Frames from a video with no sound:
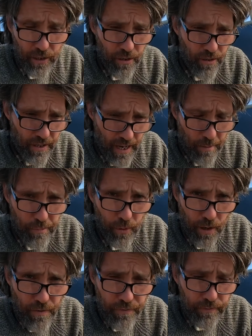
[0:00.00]
I turned the
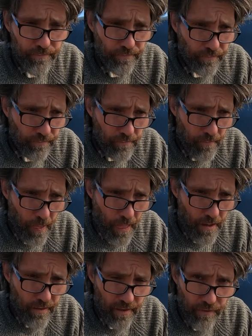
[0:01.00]
outboard off,
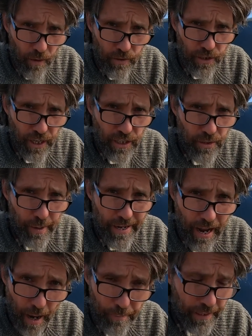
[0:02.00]
the voltage actually
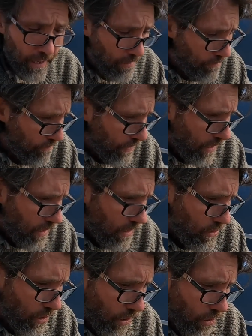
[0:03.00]
went up again.
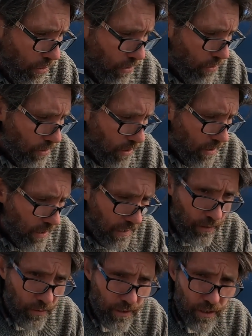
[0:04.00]
So
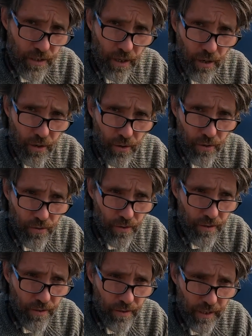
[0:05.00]
it looks as though
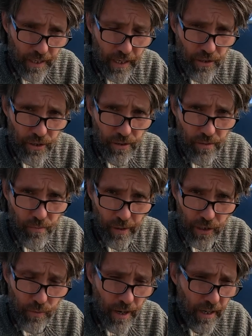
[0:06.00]
the engine,
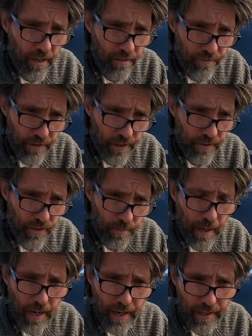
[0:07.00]
when it's running for
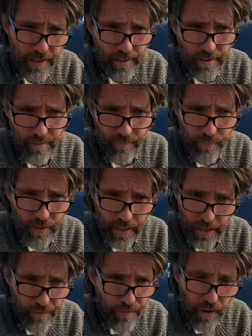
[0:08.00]
spark and
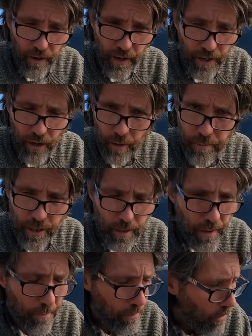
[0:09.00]
EFI, high pressure
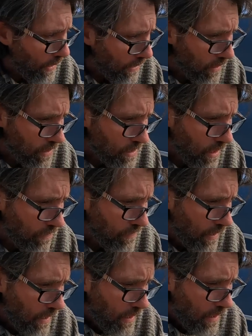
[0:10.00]
pump, all that kind of
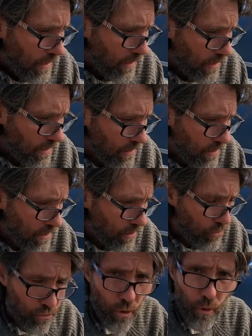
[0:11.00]
stuff, is
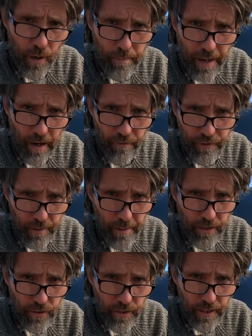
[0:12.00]
drawing power from the
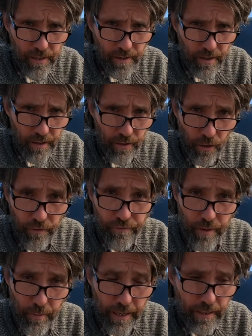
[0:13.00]
battery, not
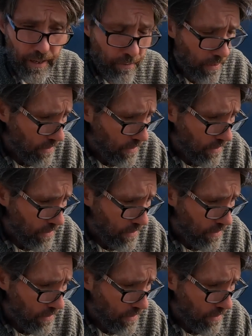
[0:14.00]
from the regulator